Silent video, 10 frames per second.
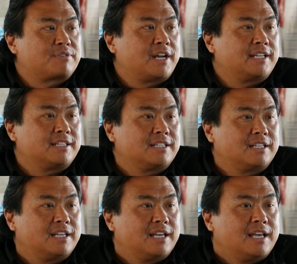conscious
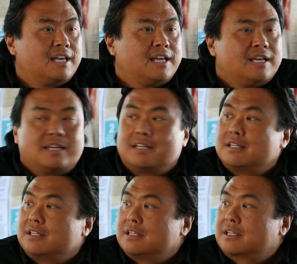decisions to
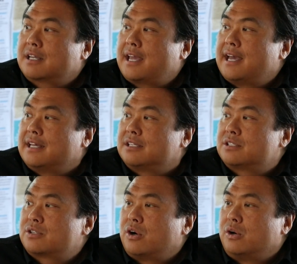either give up,
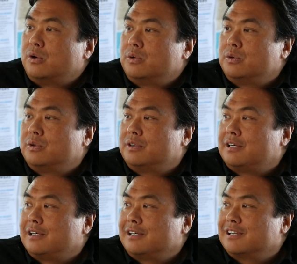to give up
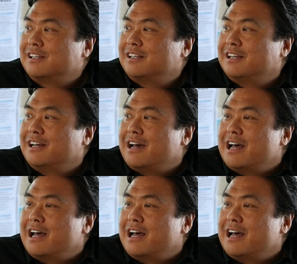on what I